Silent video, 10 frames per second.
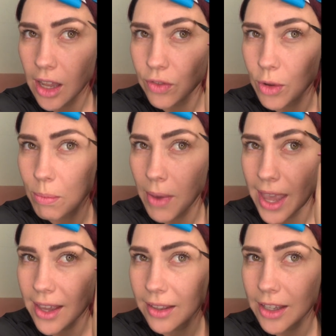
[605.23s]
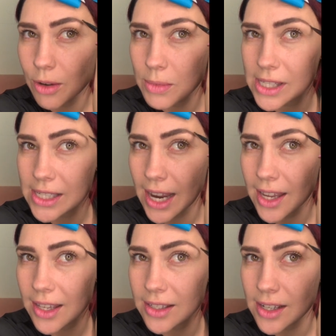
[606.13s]
If you make a little
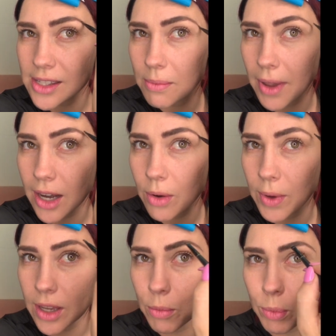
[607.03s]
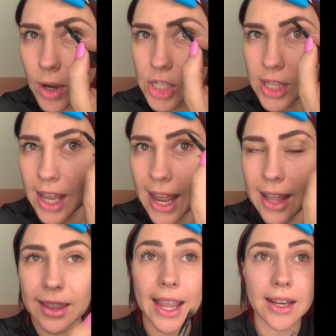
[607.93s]
mistake, it doesn't matter. We can brush that
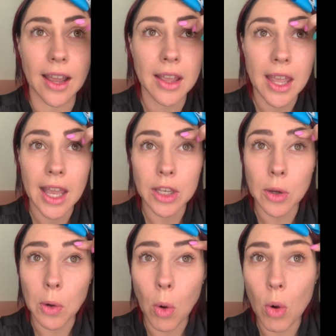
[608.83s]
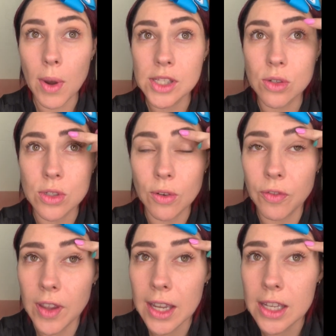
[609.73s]
out later. You can always use your
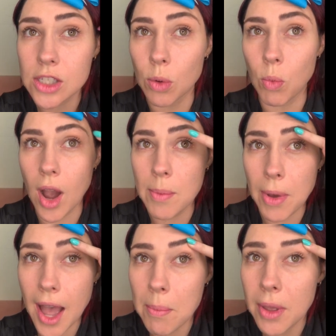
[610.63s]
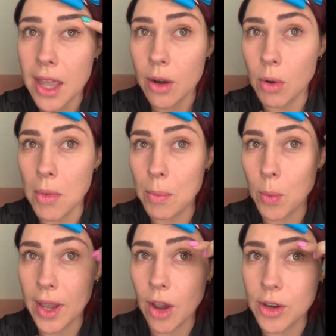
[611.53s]
finger to wipe up. Remember,
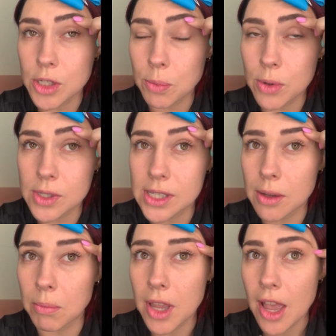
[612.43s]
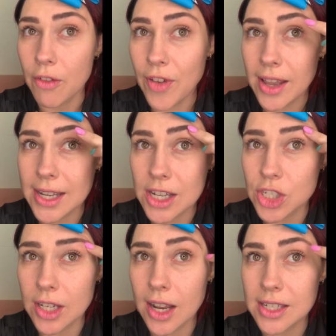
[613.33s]
we're going to put some
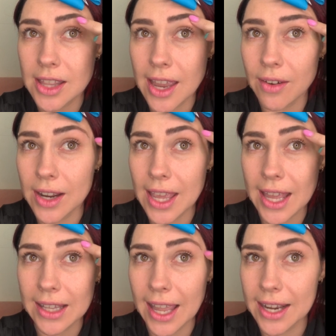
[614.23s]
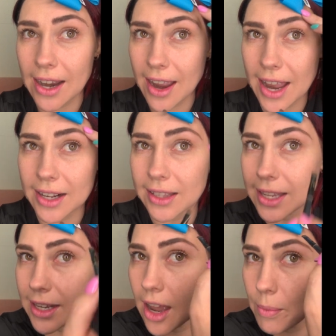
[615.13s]
foundation under there again later and
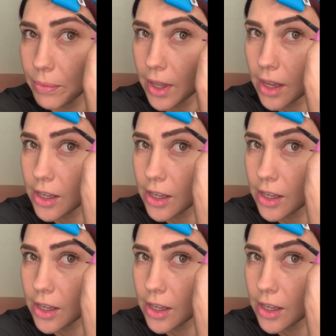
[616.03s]
clean up.